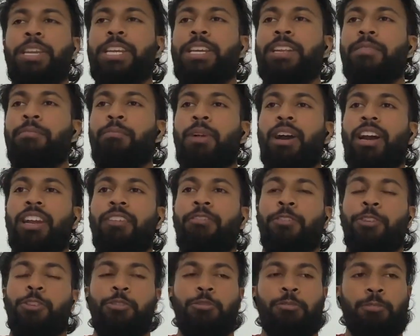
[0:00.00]
and my
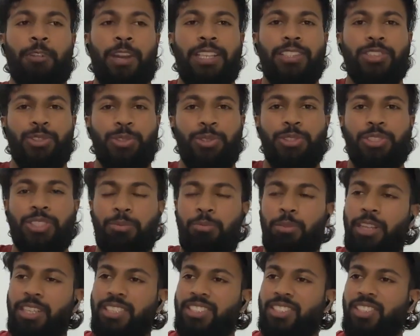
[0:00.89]
few friends who used to
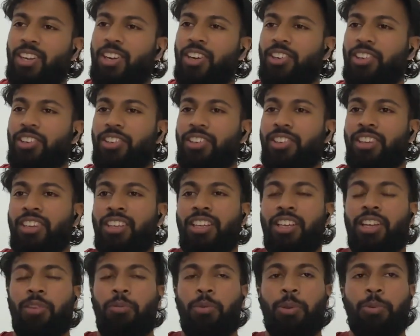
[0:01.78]
play soccer,
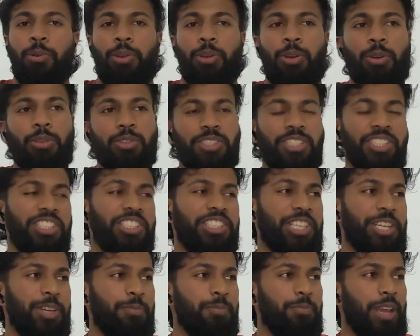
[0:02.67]
we would go to the
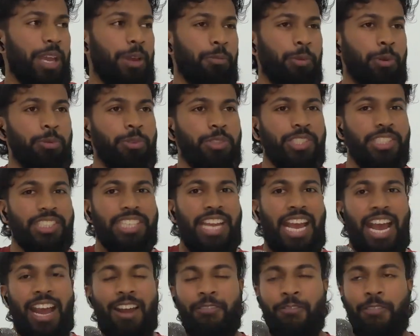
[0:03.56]
gym and we would just
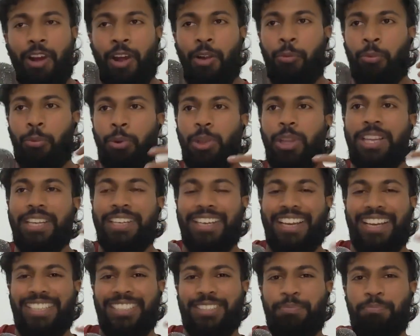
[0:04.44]
have a really
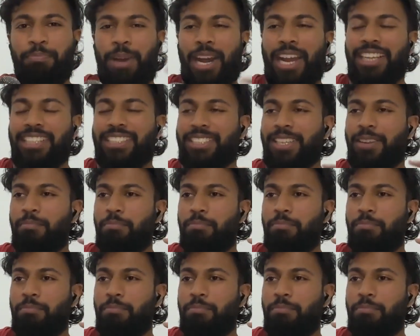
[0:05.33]
nice bicep